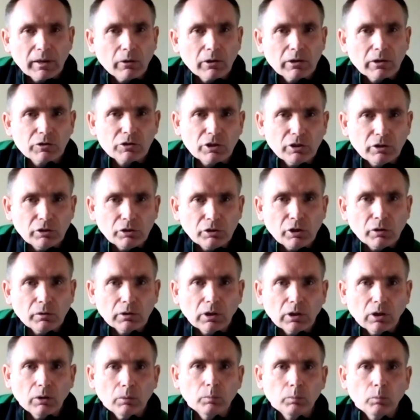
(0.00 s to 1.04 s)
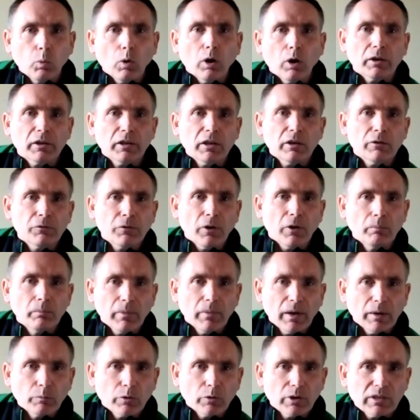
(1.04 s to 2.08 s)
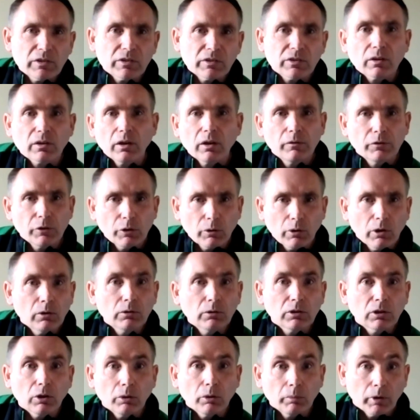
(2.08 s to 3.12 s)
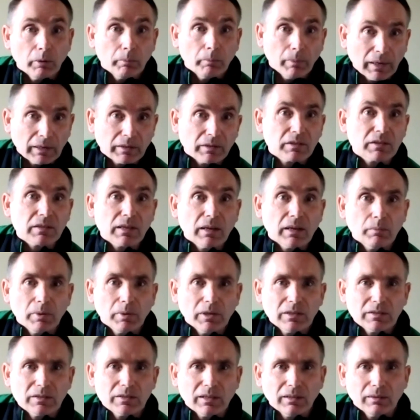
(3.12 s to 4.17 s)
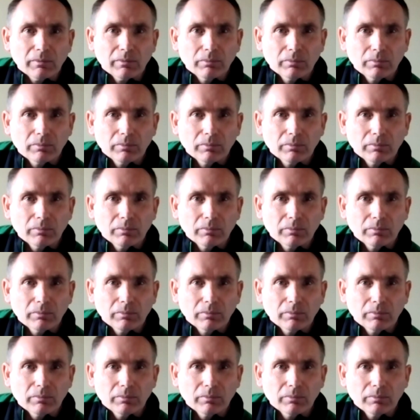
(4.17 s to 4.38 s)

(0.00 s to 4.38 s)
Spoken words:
we go on to your new club, what are your fond memories of your old club at Manx ABC?